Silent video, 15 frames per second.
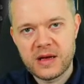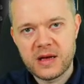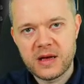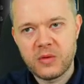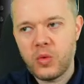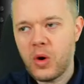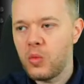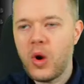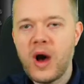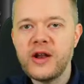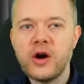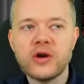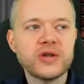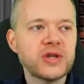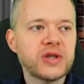Why
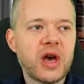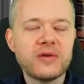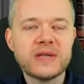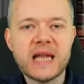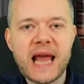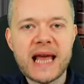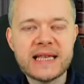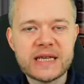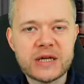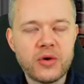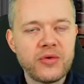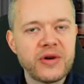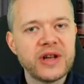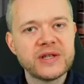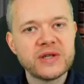not just go to Leyton
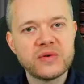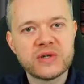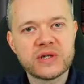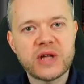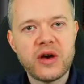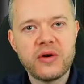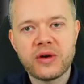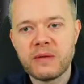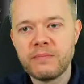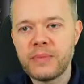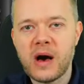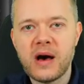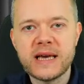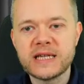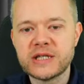Orient or Stoke and
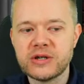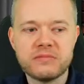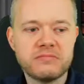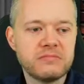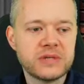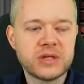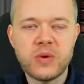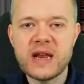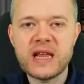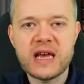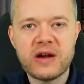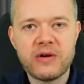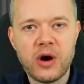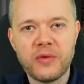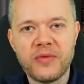buy some 20
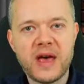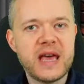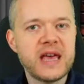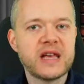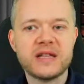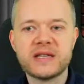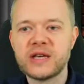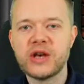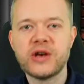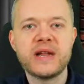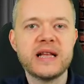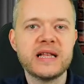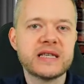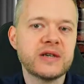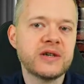year old that he can turn
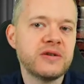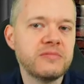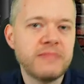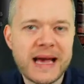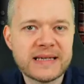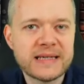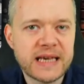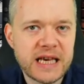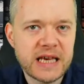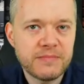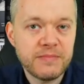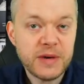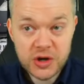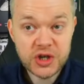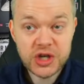into Messi?
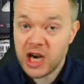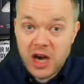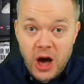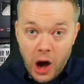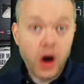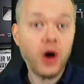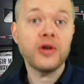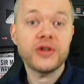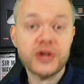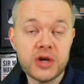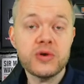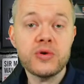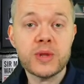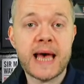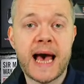Because you can't
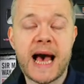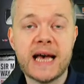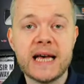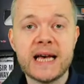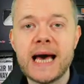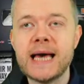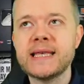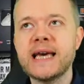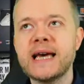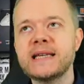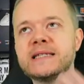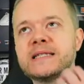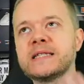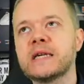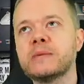do that. And yet,
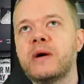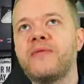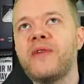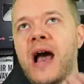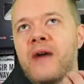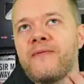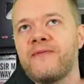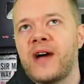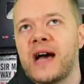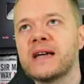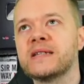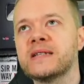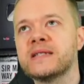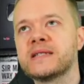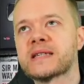some of our
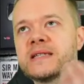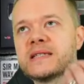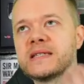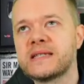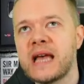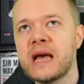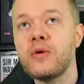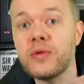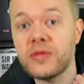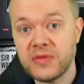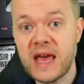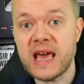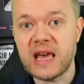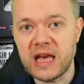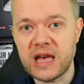fans still
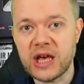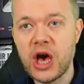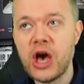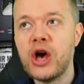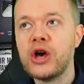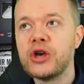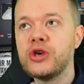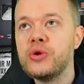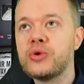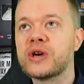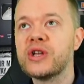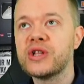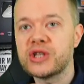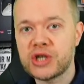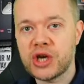think you
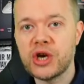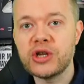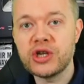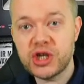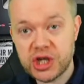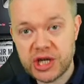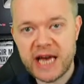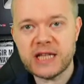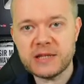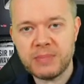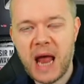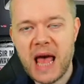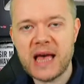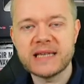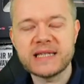can turn shit
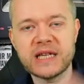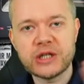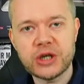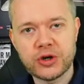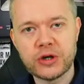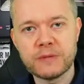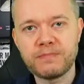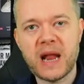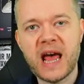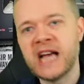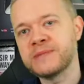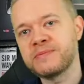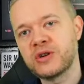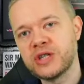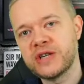players into good players
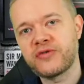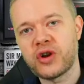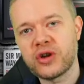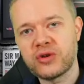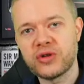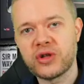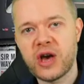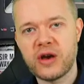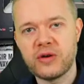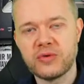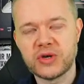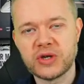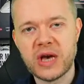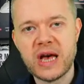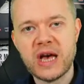because you've got a good
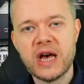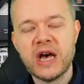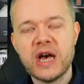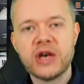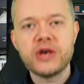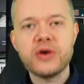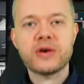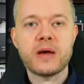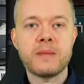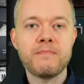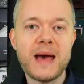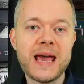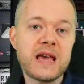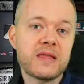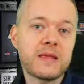coach. You can
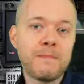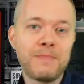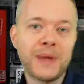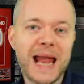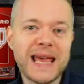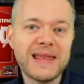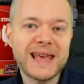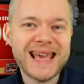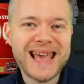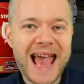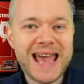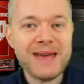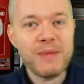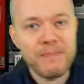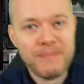make them play the
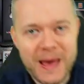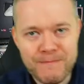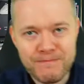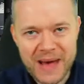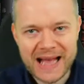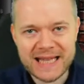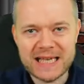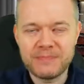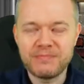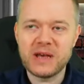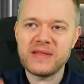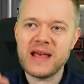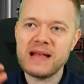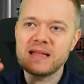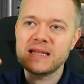game a bit better, but
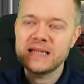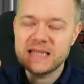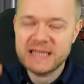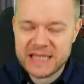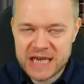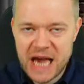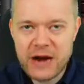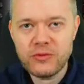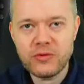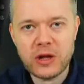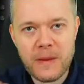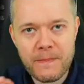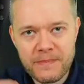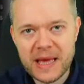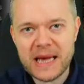their general
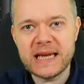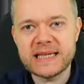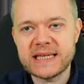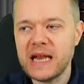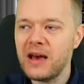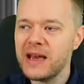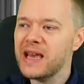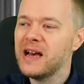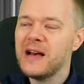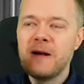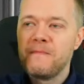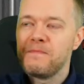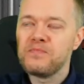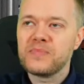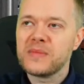ability, like
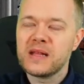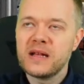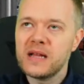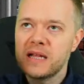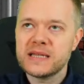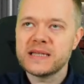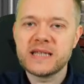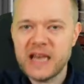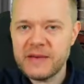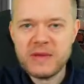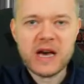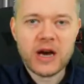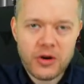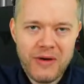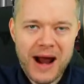Give me
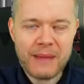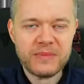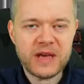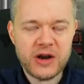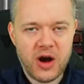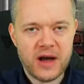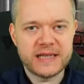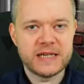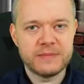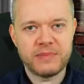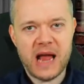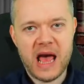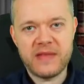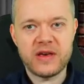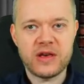a crap United
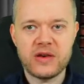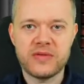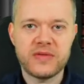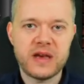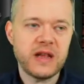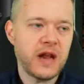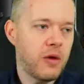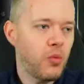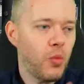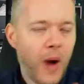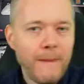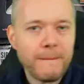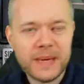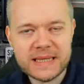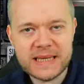player that you think, you know,
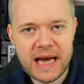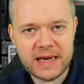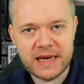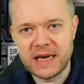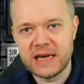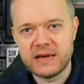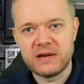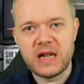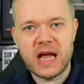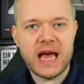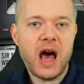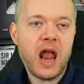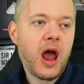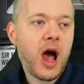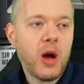Wan Bissaka. Like, I
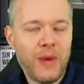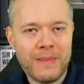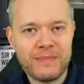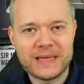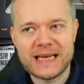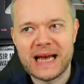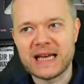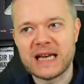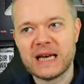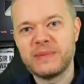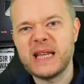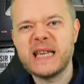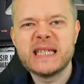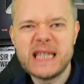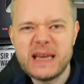like Wan Bissaka, but
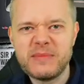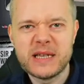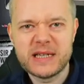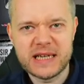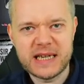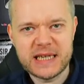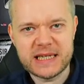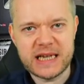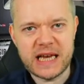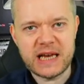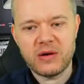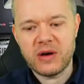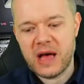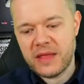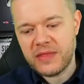he's limited, isn't he?
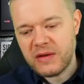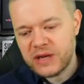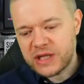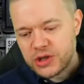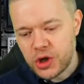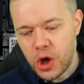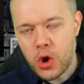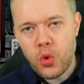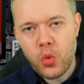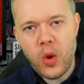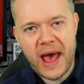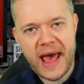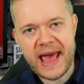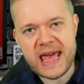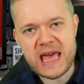There is no
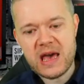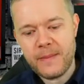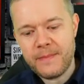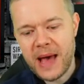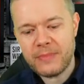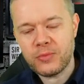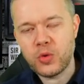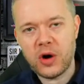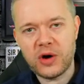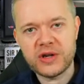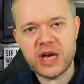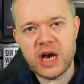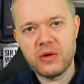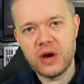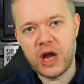way Pep
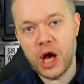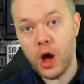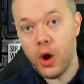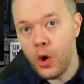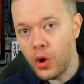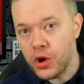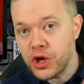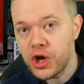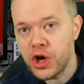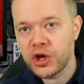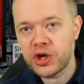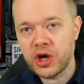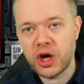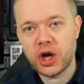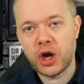Guardiola or
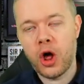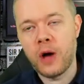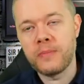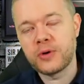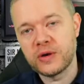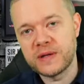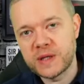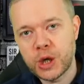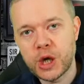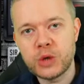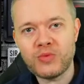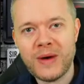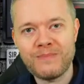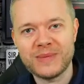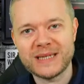Jurgen Klopp could turn
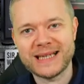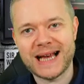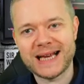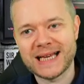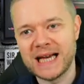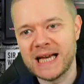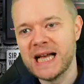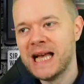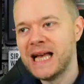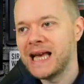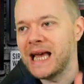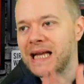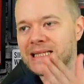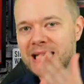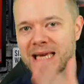Wan Bissaka
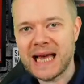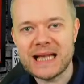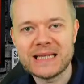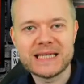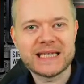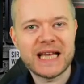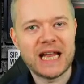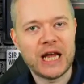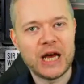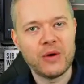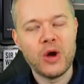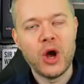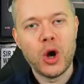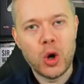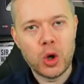into Cancelo
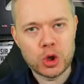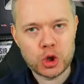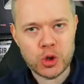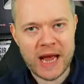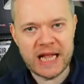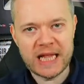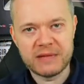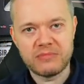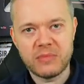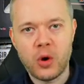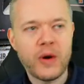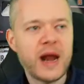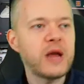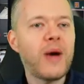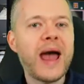or Trent, or
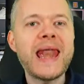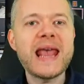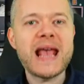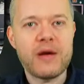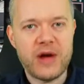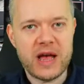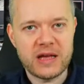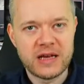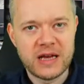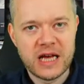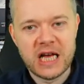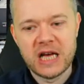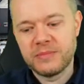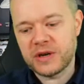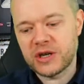anywhere near it. Because